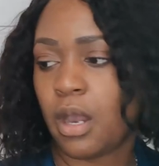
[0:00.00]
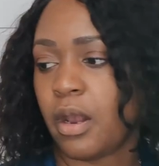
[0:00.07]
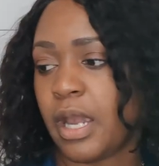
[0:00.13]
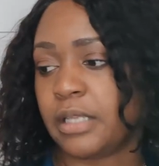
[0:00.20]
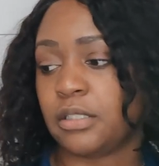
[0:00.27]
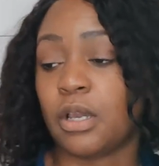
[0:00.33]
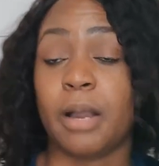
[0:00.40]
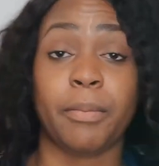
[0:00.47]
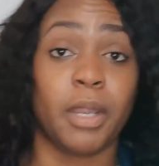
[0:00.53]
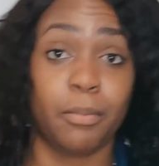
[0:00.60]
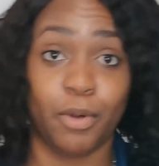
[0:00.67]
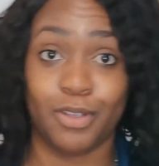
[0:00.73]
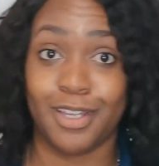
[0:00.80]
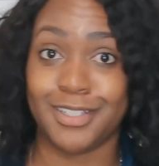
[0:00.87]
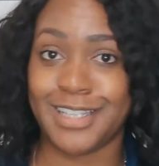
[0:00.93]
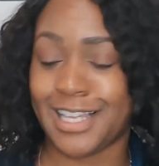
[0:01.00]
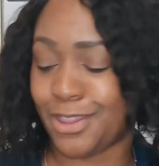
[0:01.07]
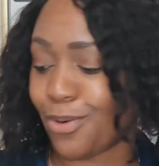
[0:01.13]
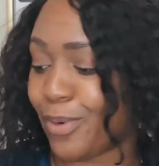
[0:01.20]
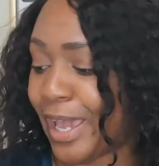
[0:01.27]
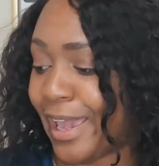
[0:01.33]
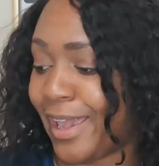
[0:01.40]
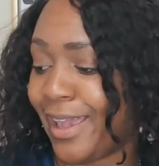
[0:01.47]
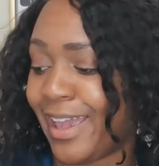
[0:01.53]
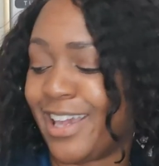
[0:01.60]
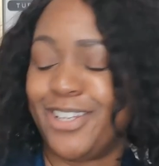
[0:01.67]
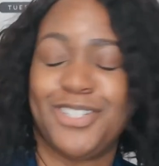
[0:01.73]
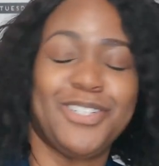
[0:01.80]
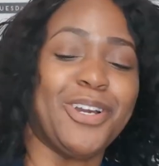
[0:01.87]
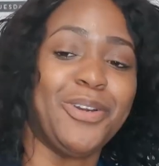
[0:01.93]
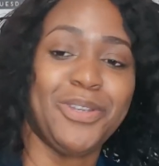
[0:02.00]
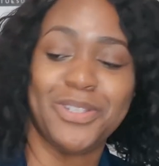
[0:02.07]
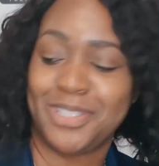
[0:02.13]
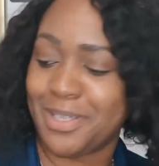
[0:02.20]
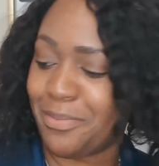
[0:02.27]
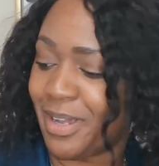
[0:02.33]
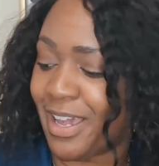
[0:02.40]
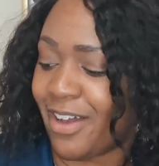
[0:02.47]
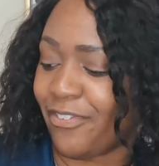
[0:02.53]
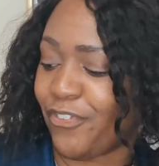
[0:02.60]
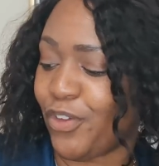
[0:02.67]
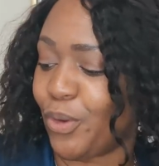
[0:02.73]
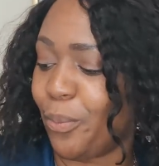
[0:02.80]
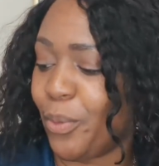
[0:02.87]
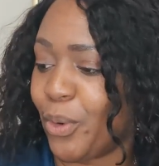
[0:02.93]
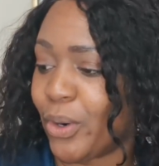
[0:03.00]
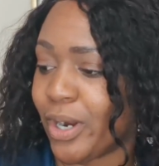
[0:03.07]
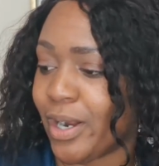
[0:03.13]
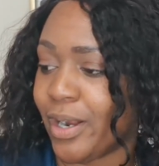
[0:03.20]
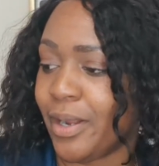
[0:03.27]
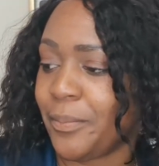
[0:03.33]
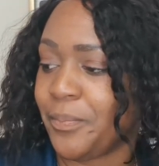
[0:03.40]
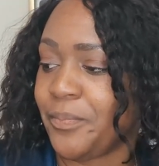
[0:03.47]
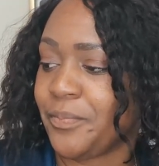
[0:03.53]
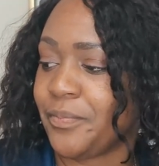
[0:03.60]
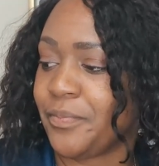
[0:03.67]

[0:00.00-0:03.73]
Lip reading: All right, so I'm gonna move those out the way and show you a few more.